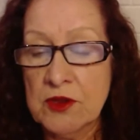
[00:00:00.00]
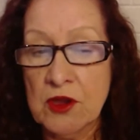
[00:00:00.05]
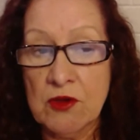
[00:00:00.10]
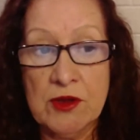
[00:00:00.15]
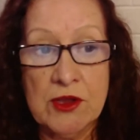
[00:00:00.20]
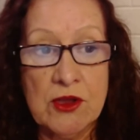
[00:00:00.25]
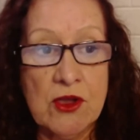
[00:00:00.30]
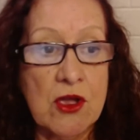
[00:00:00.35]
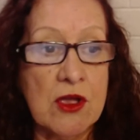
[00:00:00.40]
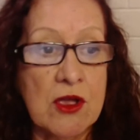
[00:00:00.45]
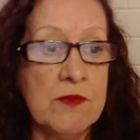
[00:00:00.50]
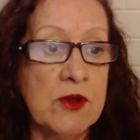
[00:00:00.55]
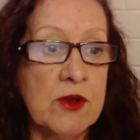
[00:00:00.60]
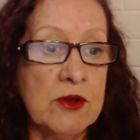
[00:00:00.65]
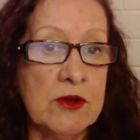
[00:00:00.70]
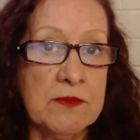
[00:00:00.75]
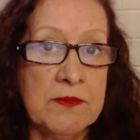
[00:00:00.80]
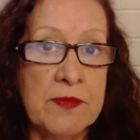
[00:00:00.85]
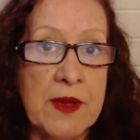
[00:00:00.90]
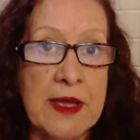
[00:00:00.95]
going home
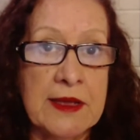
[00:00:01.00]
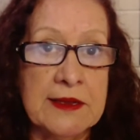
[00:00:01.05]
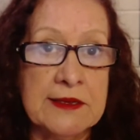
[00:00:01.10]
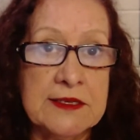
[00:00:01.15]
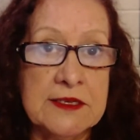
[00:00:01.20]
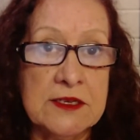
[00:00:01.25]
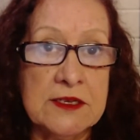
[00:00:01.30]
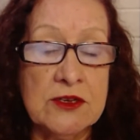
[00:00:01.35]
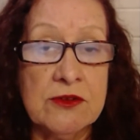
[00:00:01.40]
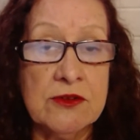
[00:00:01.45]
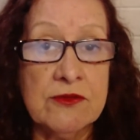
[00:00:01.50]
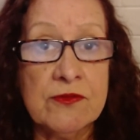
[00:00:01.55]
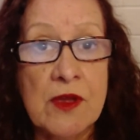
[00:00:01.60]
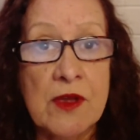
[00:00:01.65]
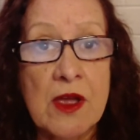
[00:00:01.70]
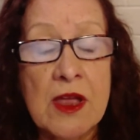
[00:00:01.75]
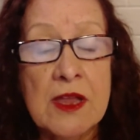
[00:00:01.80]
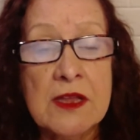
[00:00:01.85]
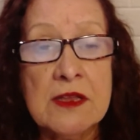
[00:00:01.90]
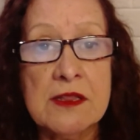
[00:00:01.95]
on a bus, and you
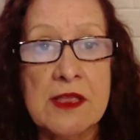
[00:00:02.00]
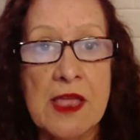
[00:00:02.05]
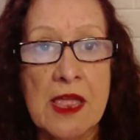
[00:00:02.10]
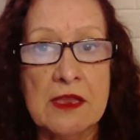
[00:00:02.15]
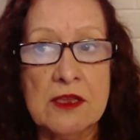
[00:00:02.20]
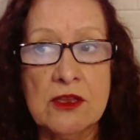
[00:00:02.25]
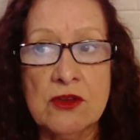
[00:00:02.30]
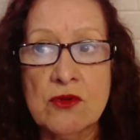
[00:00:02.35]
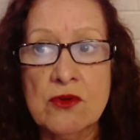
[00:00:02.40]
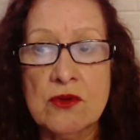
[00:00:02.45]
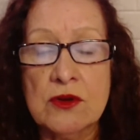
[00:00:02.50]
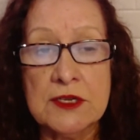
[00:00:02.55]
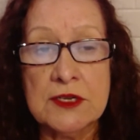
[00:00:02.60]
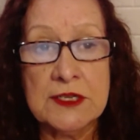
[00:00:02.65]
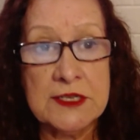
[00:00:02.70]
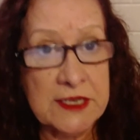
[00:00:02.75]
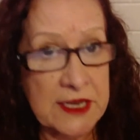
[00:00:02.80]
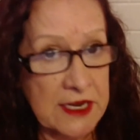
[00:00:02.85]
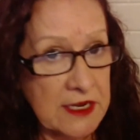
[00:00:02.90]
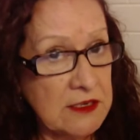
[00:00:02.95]
find that your
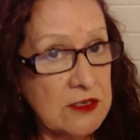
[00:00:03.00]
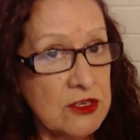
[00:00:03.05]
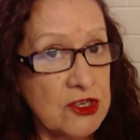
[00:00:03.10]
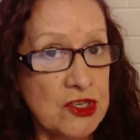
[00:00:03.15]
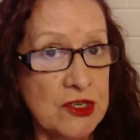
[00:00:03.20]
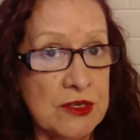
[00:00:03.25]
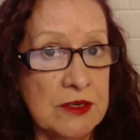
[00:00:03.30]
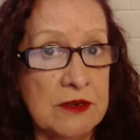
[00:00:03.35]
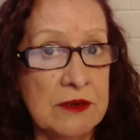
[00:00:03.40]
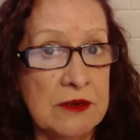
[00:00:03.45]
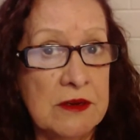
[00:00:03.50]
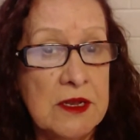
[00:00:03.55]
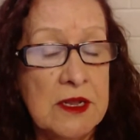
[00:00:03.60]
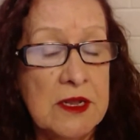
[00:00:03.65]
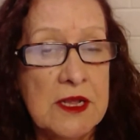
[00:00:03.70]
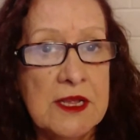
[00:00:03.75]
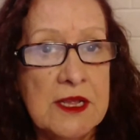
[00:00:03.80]
attention